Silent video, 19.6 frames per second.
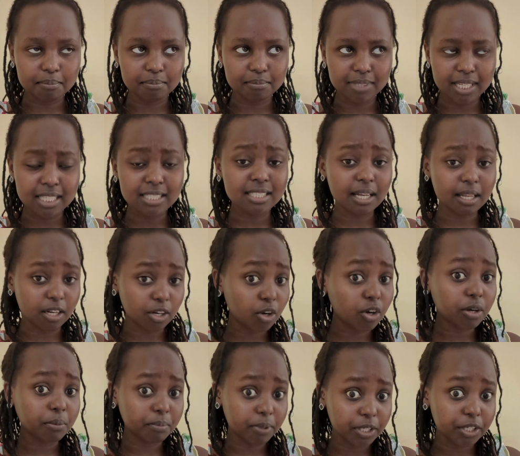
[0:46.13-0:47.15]
that's a
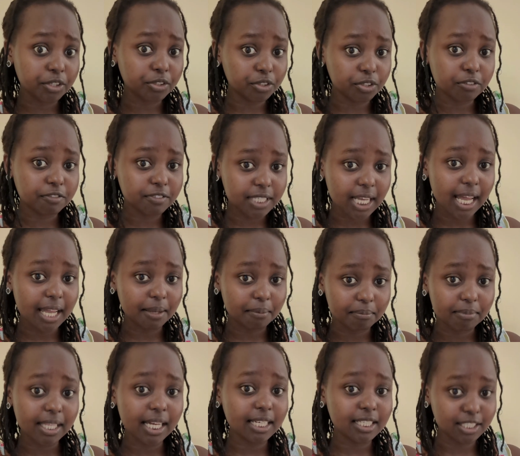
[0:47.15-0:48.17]
long period of
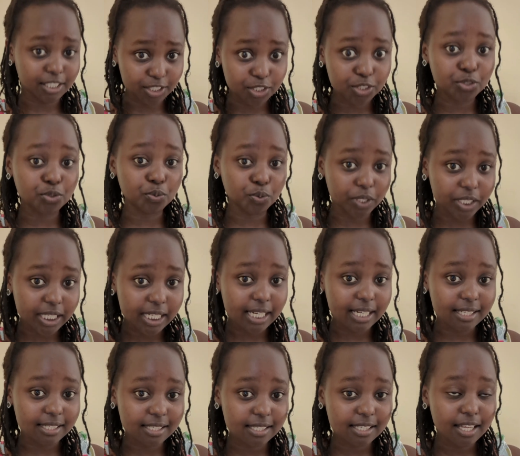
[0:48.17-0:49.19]
time. That is 2
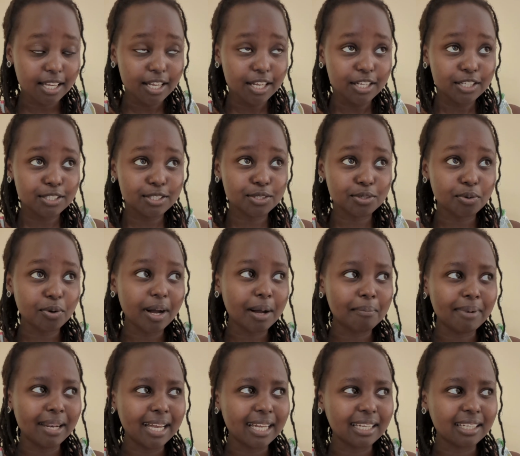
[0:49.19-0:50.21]
years. So
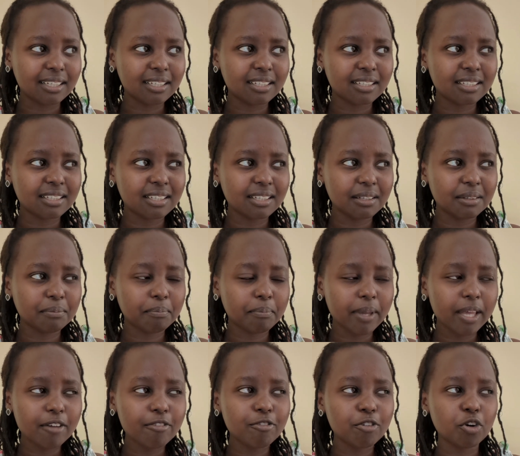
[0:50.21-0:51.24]
I'm like,
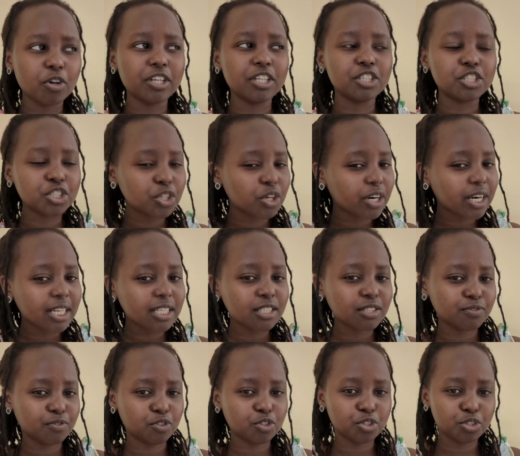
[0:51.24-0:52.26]
pay for insurance
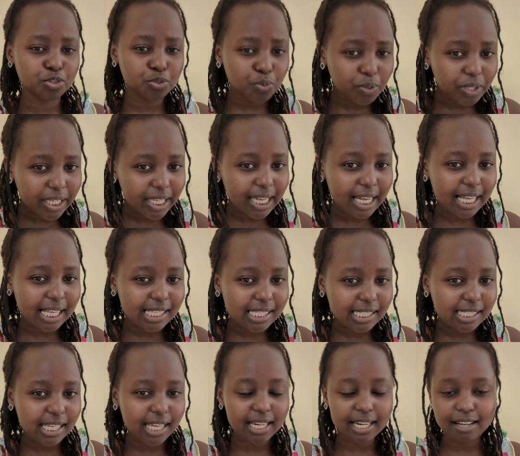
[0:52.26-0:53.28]
for 2 years
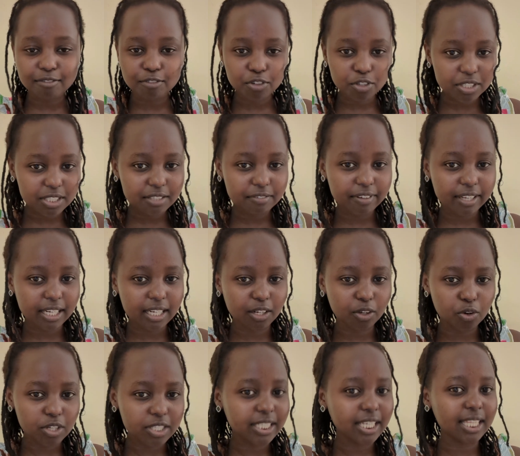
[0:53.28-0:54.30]
and I've not even
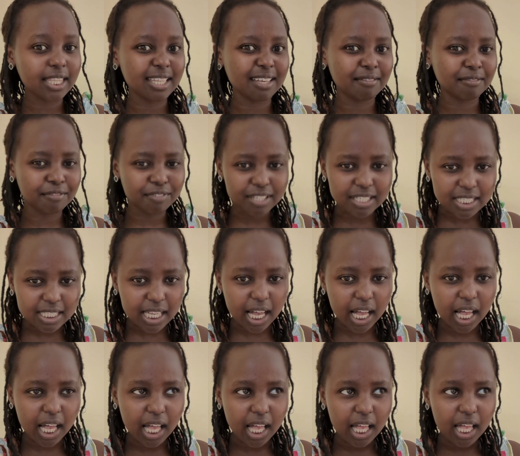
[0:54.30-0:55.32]
gotten the
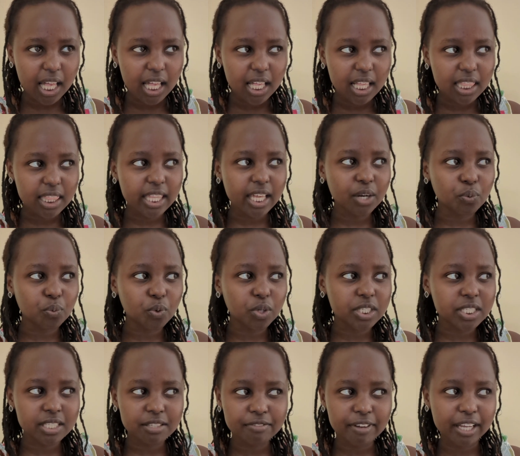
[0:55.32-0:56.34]
visa. Then
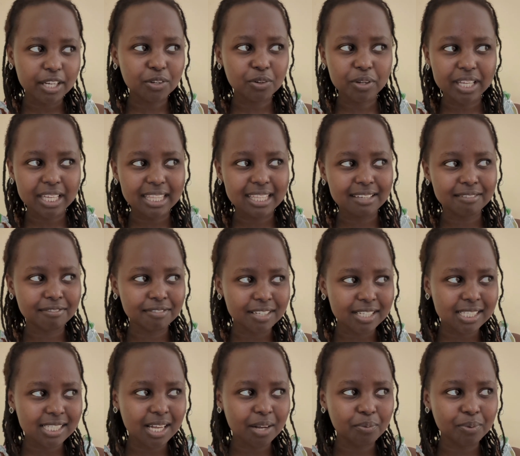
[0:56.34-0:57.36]
what if I don't get the
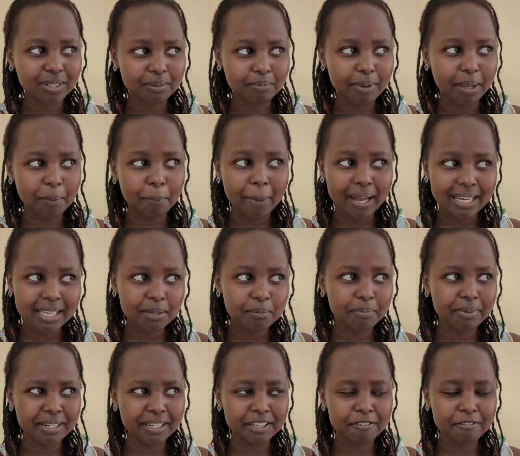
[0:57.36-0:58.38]
visa? Will my money
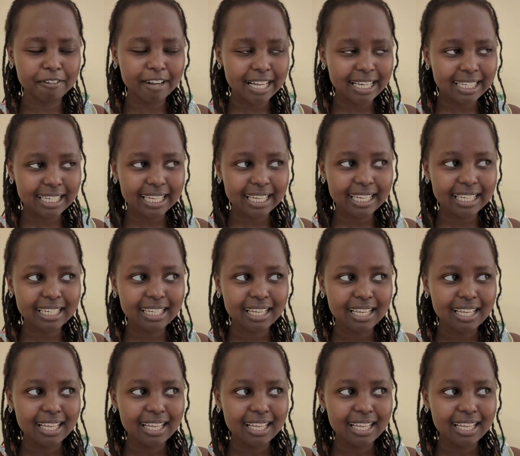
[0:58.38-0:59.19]
be refunded?